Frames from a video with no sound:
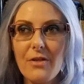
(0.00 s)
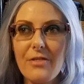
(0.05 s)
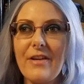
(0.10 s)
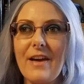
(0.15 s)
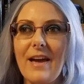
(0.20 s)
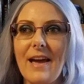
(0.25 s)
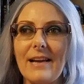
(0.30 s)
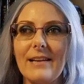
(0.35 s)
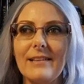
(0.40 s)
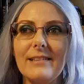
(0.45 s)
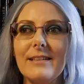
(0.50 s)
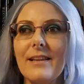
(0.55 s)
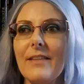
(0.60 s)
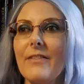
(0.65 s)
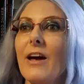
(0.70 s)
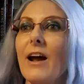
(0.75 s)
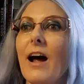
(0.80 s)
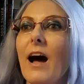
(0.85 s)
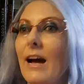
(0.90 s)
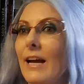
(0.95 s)
things
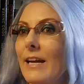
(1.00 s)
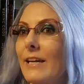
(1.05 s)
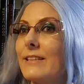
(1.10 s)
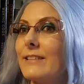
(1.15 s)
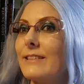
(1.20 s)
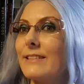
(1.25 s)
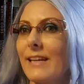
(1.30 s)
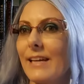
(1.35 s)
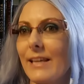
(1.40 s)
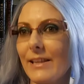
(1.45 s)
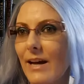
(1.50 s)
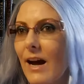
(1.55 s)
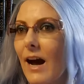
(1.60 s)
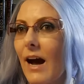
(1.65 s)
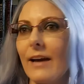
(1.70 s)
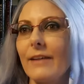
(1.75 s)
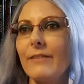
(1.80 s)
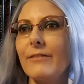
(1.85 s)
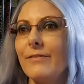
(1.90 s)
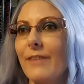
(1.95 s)
that I can say that
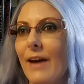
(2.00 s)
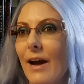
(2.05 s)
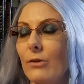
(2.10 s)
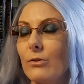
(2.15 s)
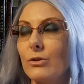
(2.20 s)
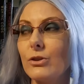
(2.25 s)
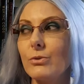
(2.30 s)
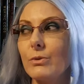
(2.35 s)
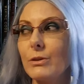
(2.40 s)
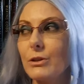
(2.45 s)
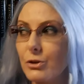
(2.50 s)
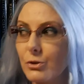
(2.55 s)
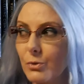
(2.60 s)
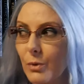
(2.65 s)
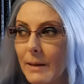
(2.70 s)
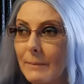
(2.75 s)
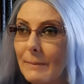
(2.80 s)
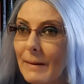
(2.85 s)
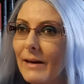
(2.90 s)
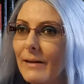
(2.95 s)
I found to
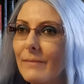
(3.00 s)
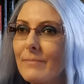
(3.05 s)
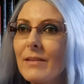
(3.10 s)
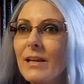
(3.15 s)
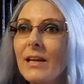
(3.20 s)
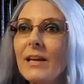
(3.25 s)
enjoy about it.